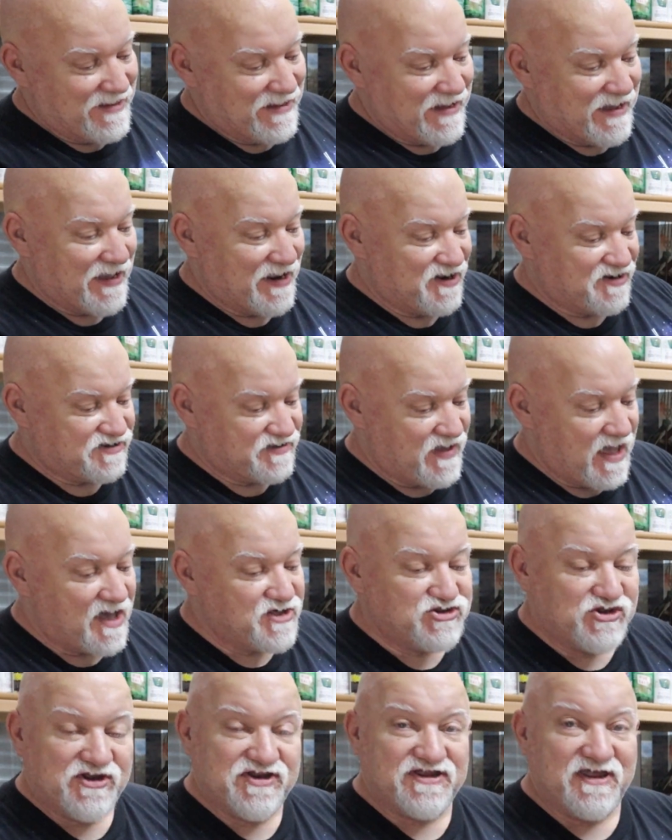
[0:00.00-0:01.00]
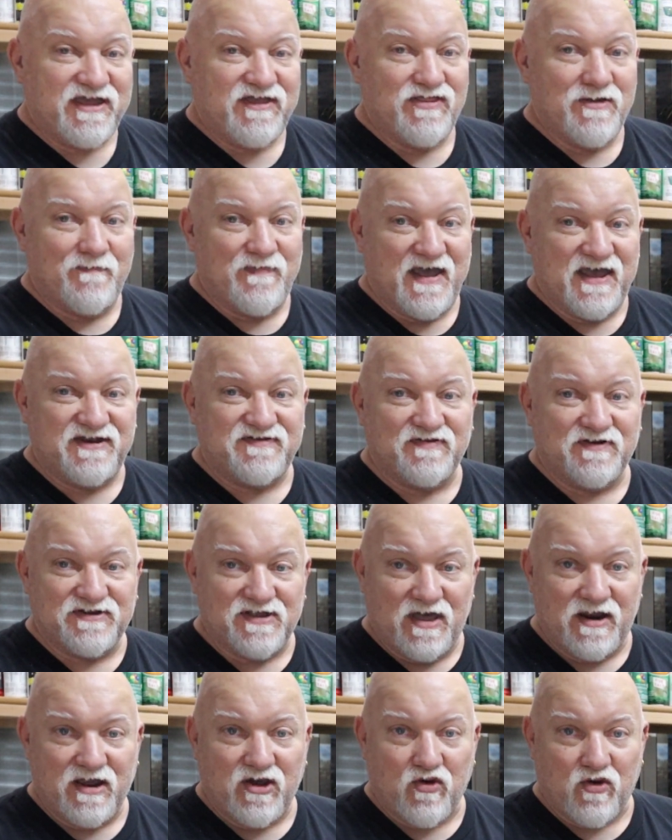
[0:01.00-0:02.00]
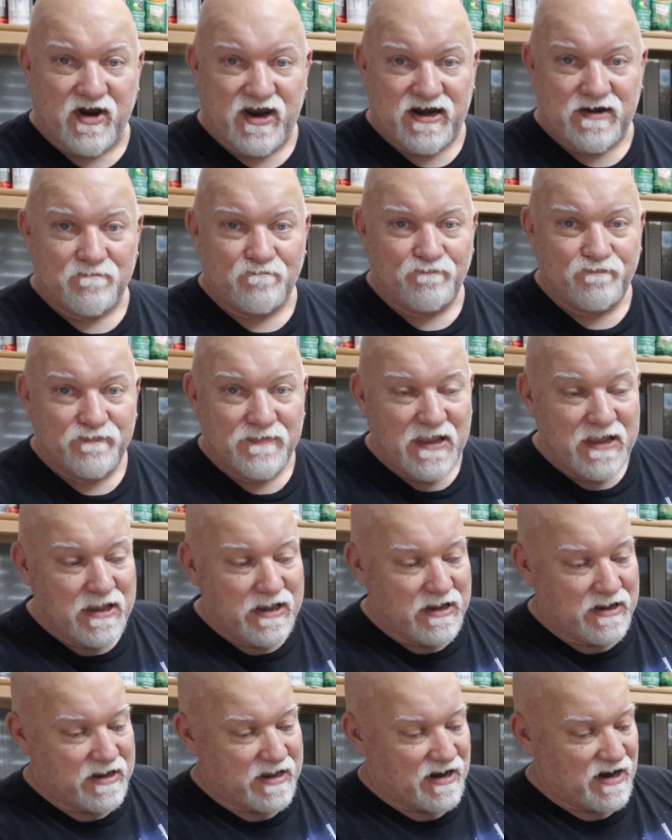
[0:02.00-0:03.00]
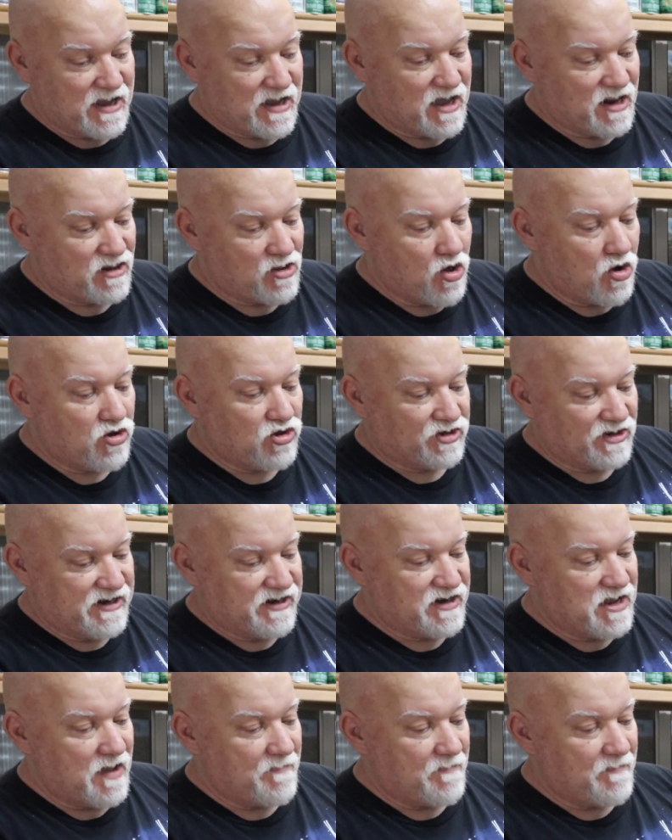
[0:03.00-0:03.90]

And as, as you've seen, the base was done in green. And I got it all cleaned